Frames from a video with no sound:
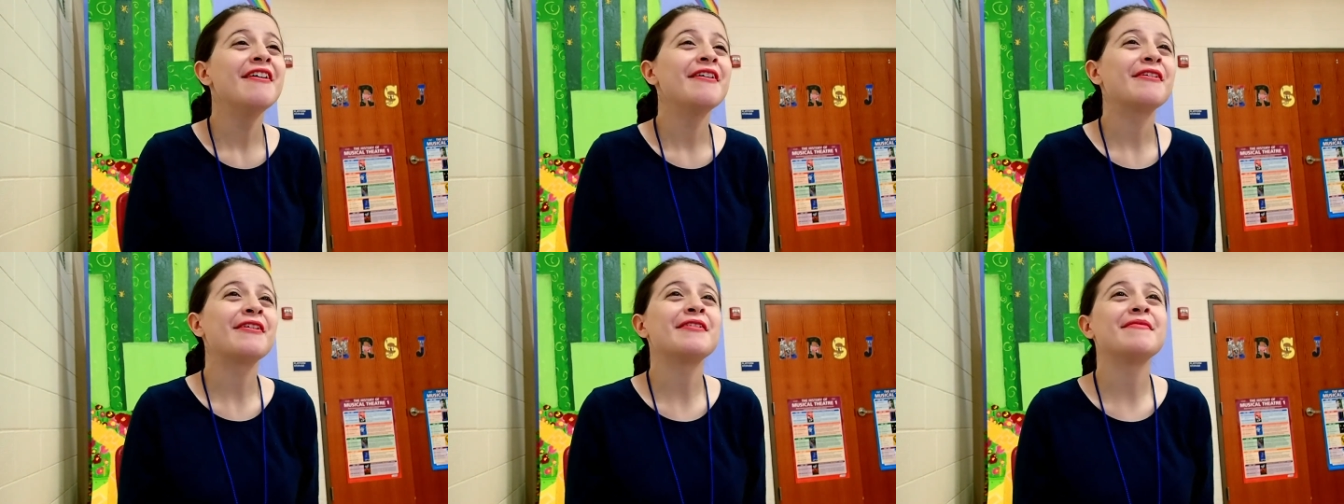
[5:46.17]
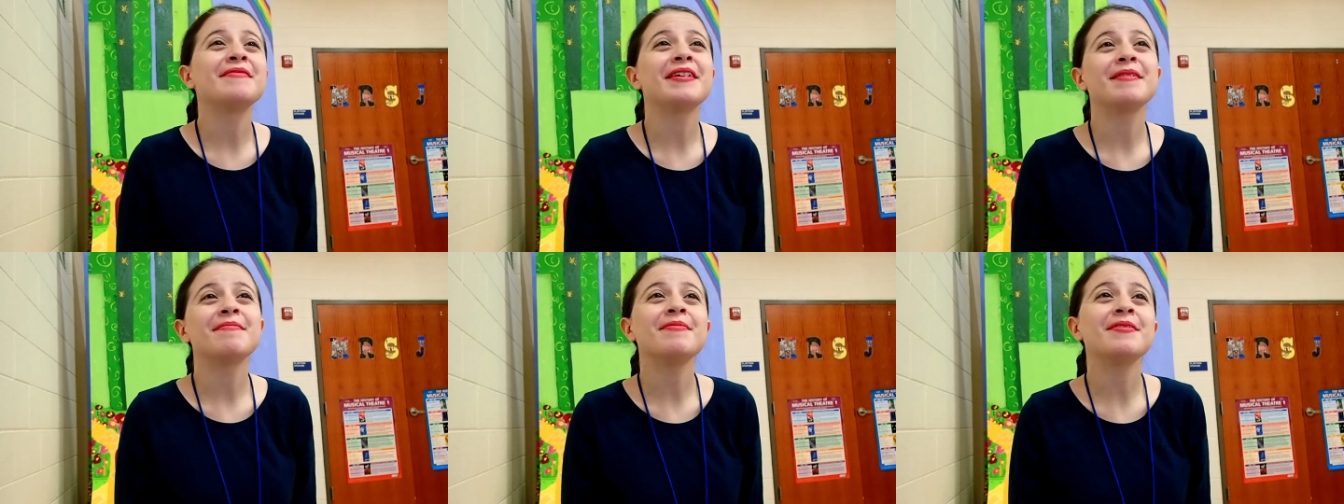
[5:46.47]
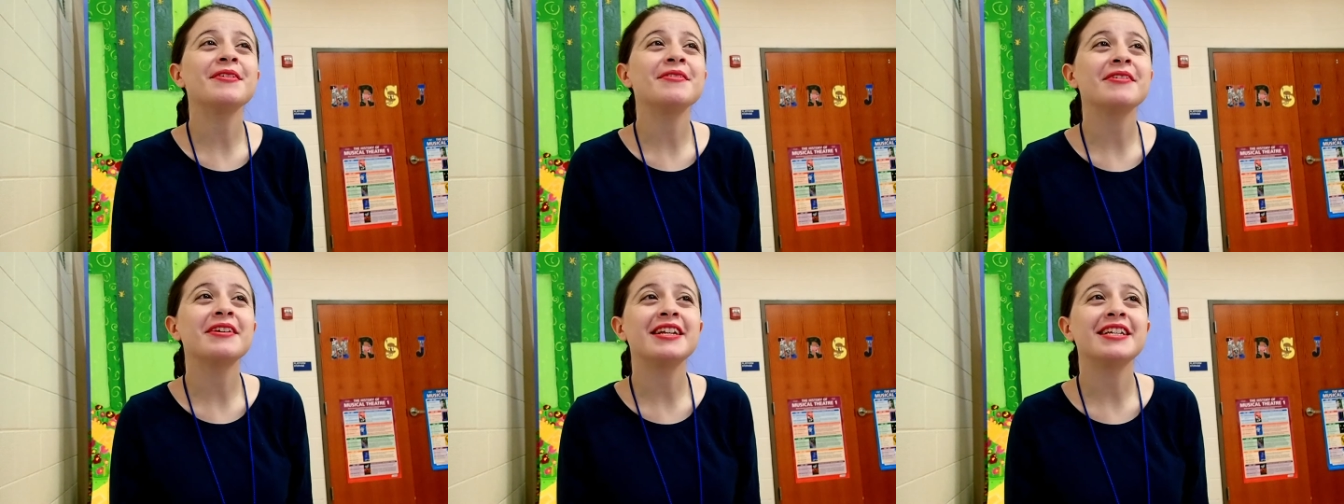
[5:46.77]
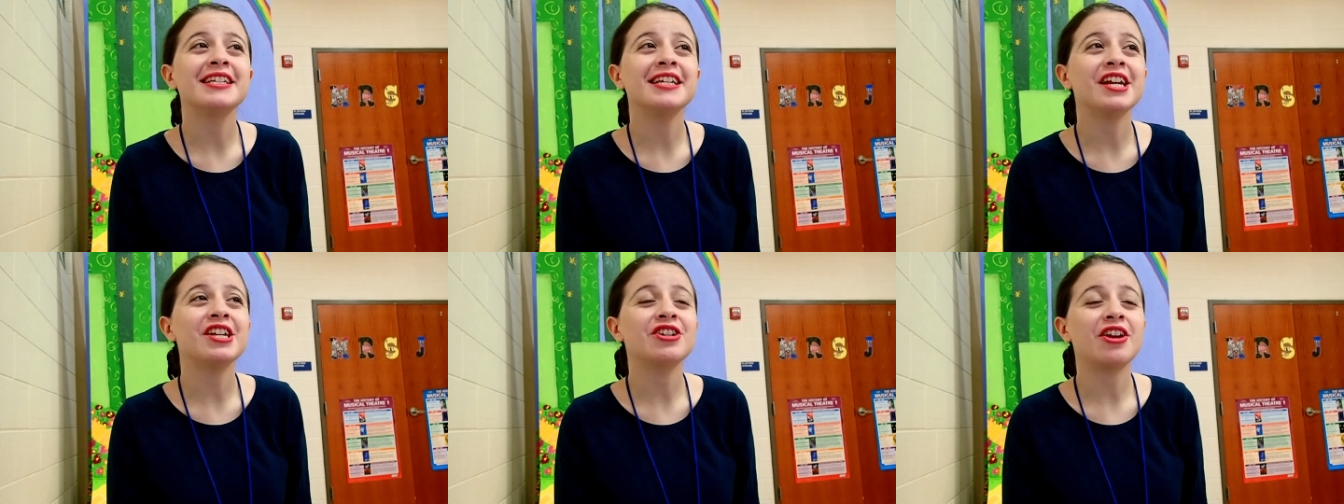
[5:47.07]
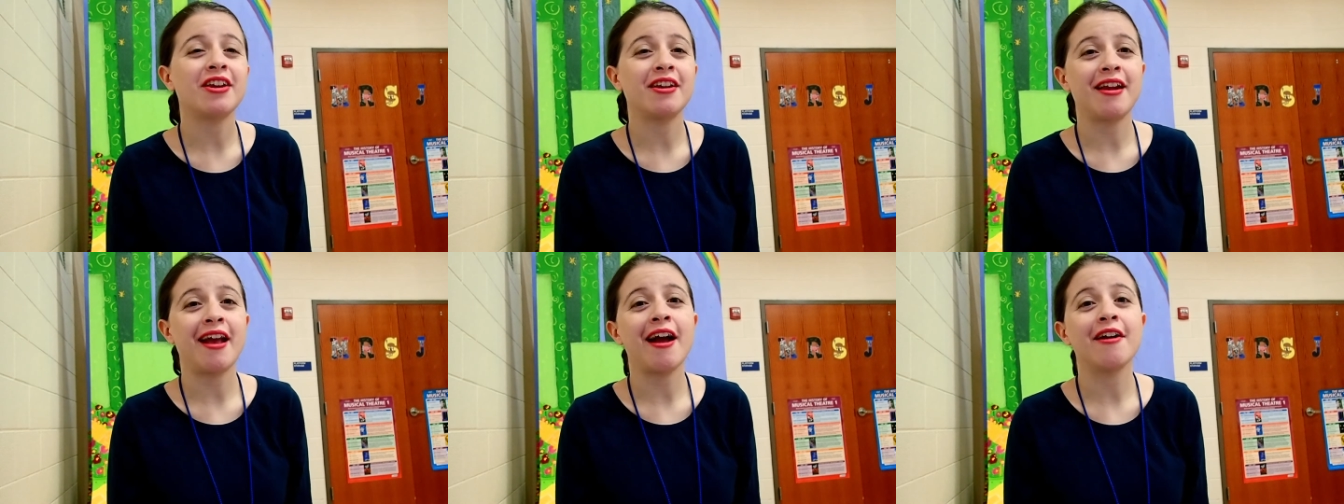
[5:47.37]
or maybe you could teach
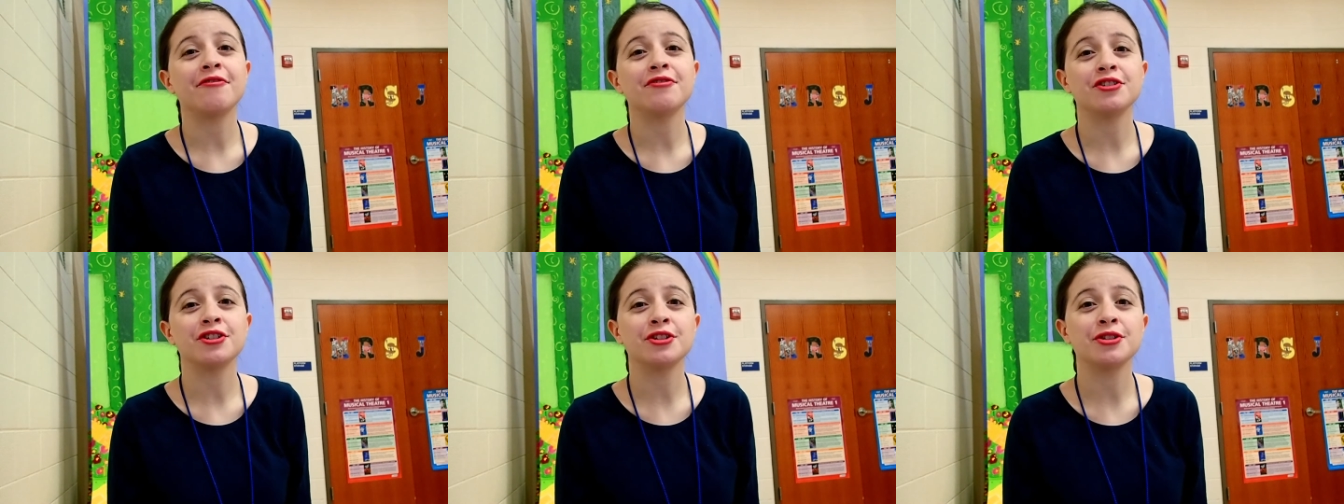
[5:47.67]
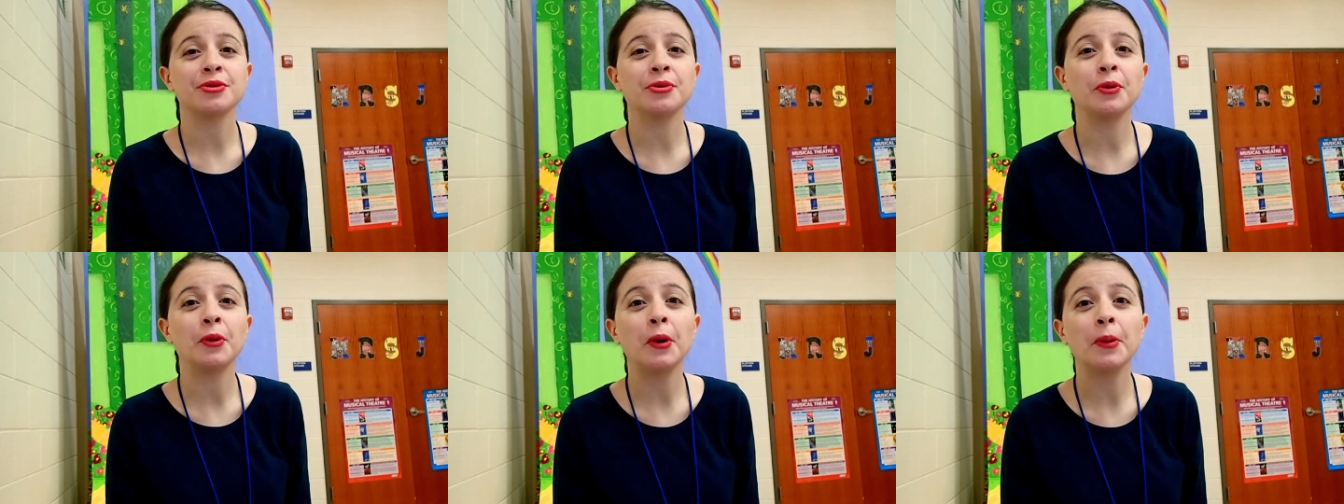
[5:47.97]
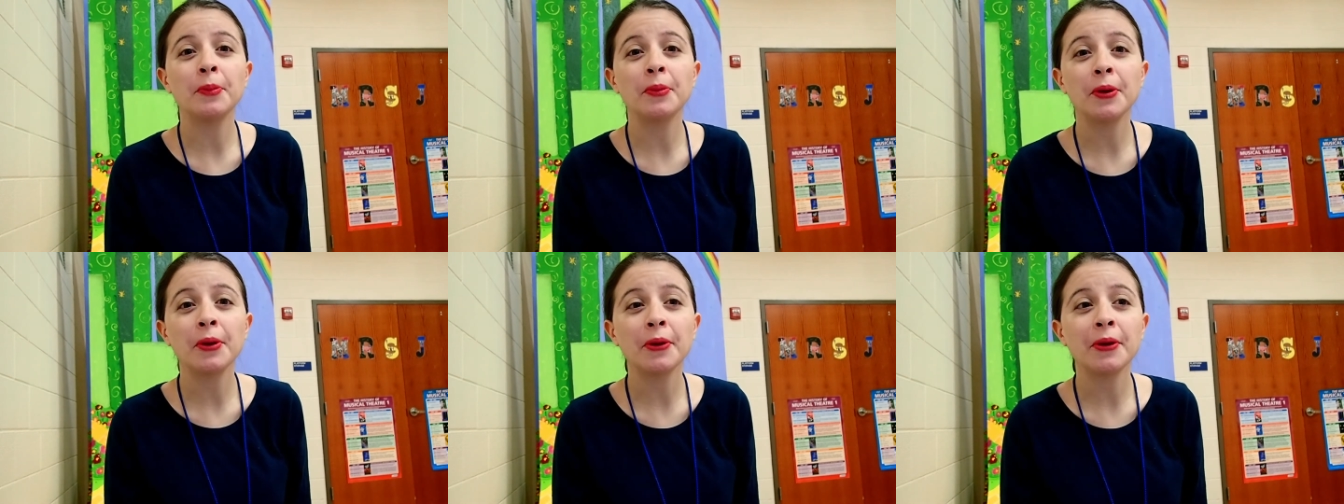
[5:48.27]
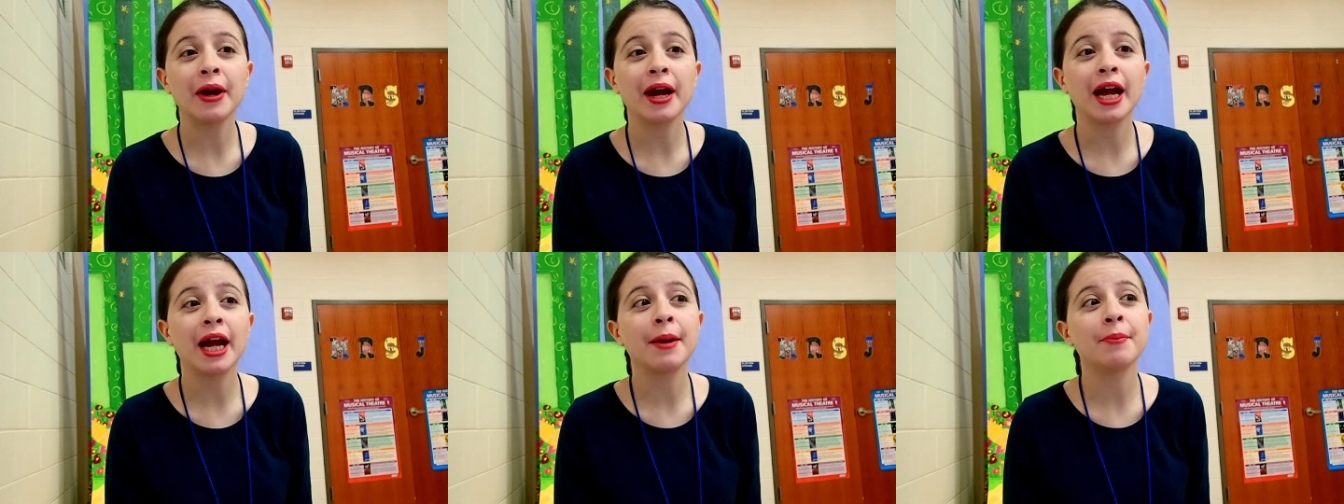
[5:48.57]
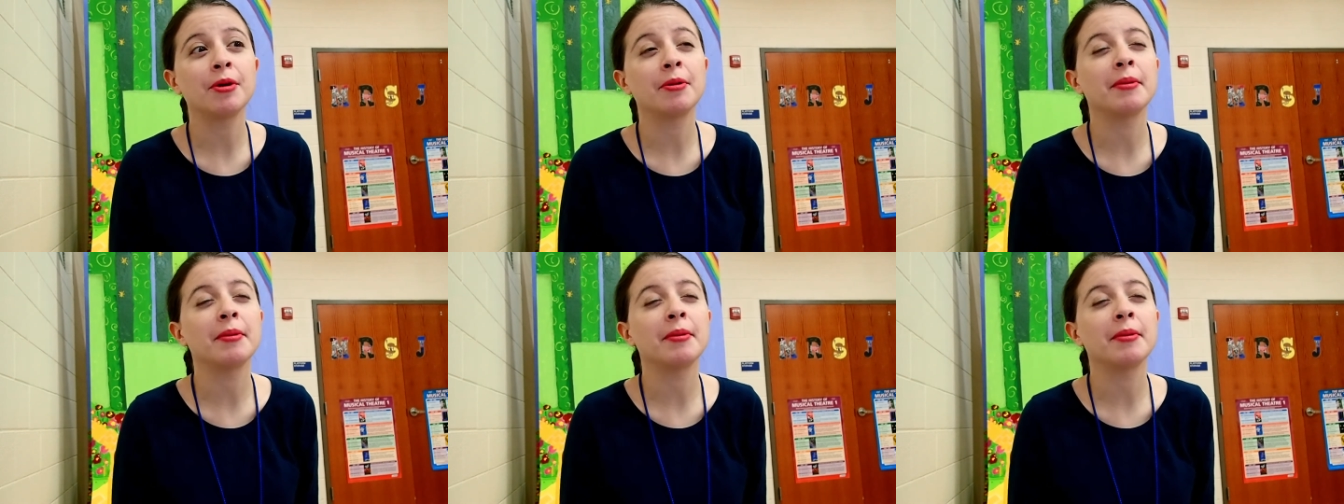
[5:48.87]
at an after-school program,